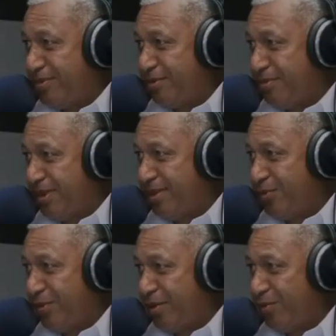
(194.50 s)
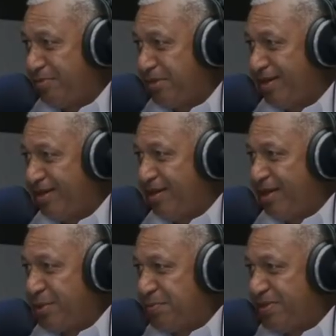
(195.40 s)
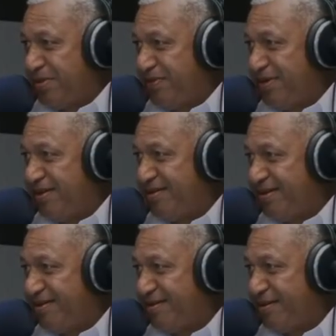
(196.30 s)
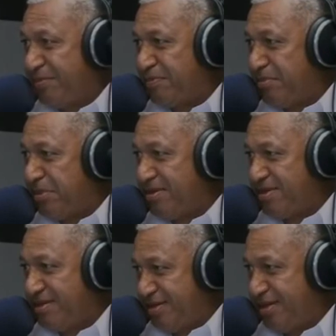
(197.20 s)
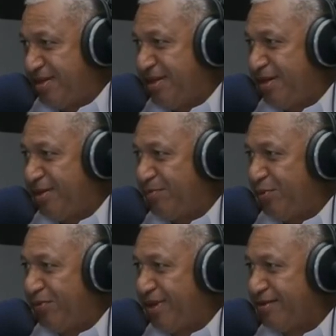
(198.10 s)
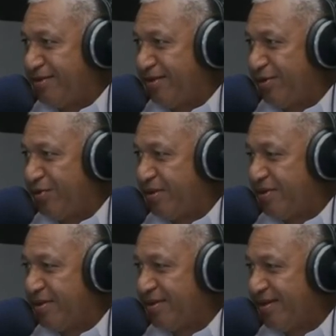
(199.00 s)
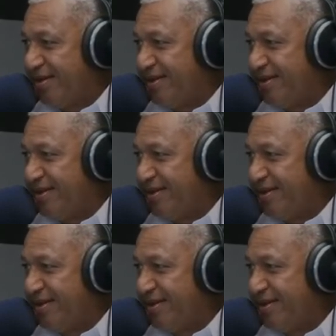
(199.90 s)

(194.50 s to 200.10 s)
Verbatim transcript: me as a commander when Wame specifically says that the Prime Minister is sitting here in the booth answering your question.